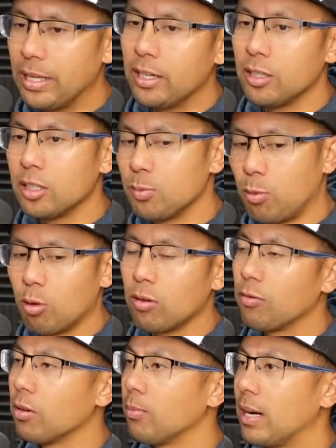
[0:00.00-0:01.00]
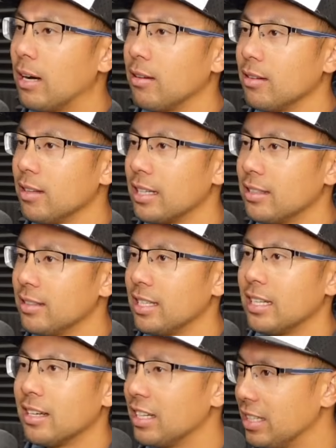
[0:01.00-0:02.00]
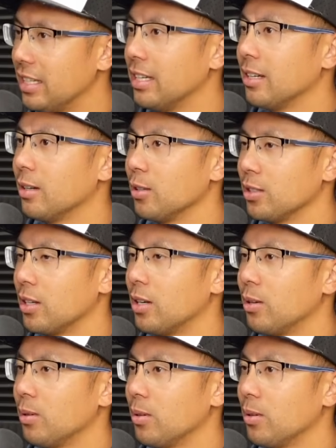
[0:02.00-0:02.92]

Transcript: in the sport for about, like you said, a year or so.